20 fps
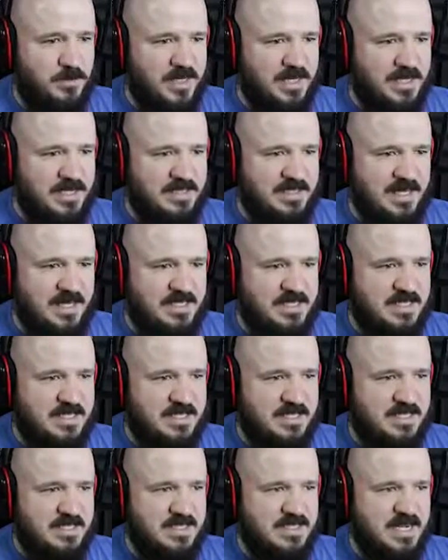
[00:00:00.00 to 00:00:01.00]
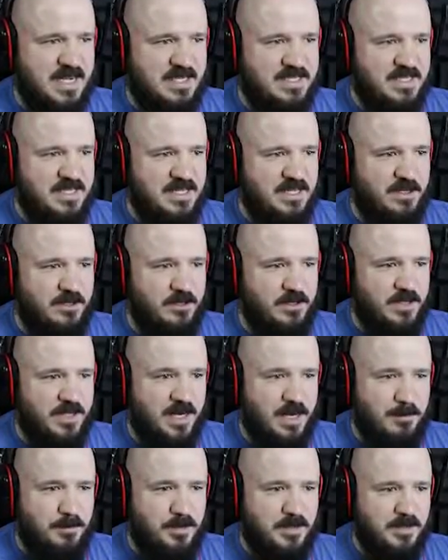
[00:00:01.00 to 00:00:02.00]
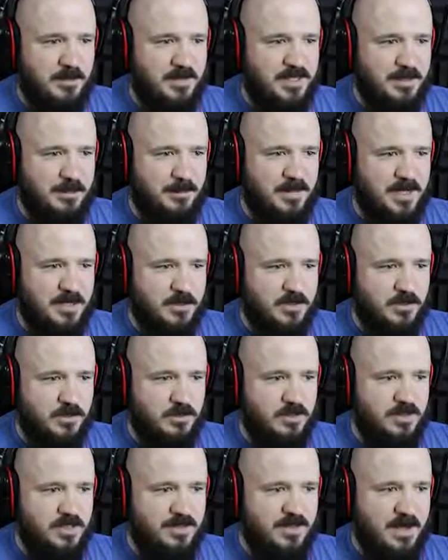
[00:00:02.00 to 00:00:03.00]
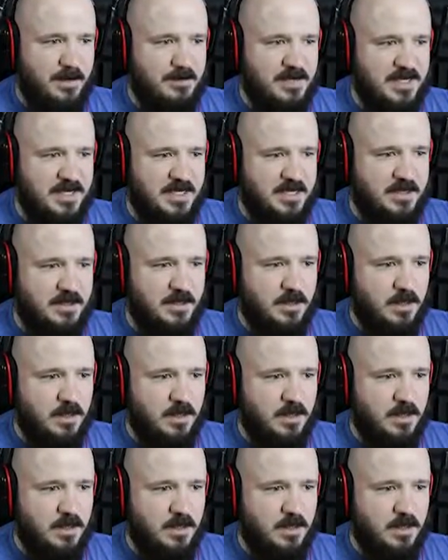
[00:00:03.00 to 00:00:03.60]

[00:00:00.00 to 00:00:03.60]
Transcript: We got nice, sexy little... Can I put them on the pedestal? That'd be neat.